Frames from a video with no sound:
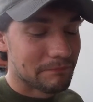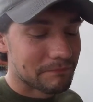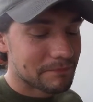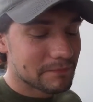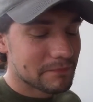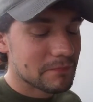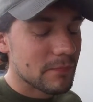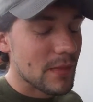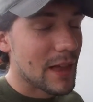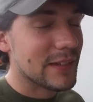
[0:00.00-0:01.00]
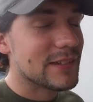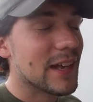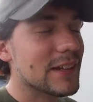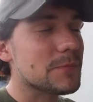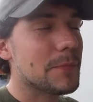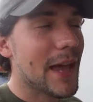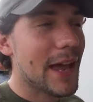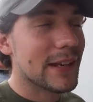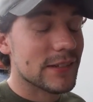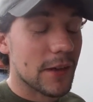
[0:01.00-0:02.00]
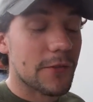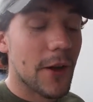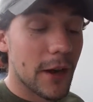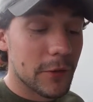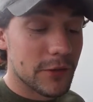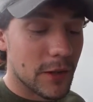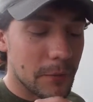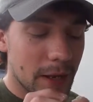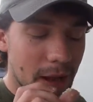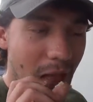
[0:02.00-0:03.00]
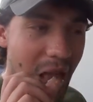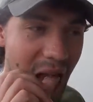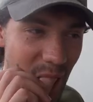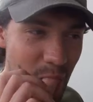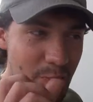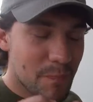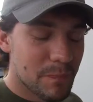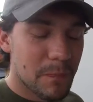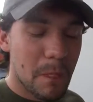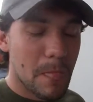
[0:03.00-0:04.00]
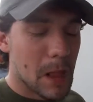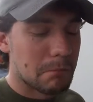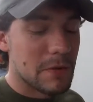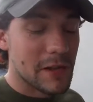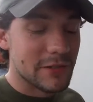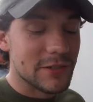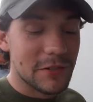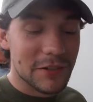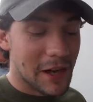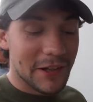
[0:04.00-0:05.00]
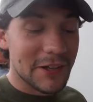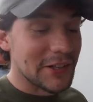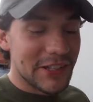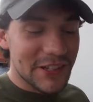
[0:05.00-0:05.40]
Can you get it down? It's not as bad as I thought it was going to be. It's pretty bad. But it's still not good.